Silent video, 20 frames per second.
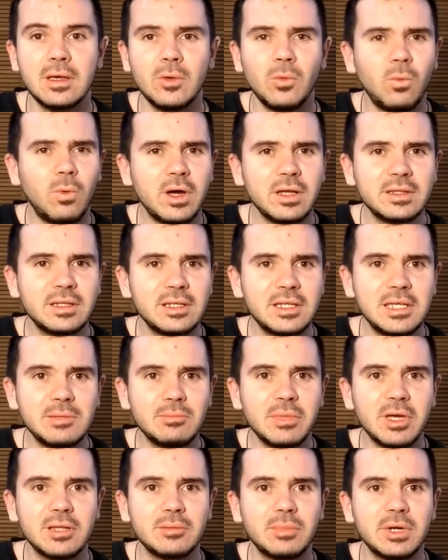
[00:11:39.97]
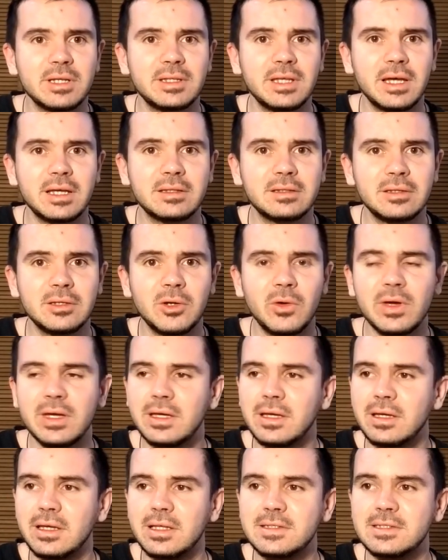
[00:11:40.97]
What did he mean by that? You know,
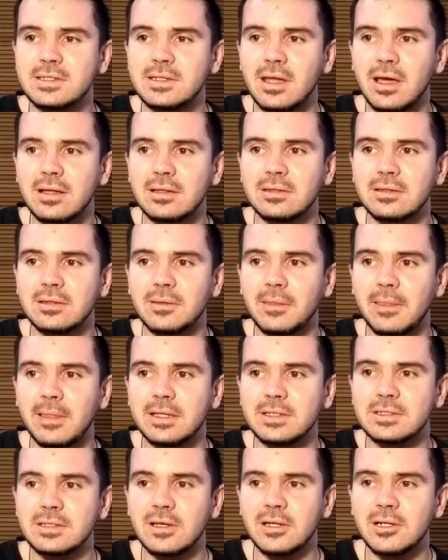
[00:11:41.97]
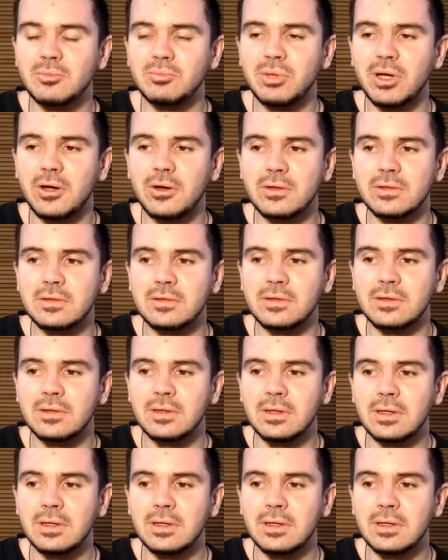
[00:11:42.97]
it's not about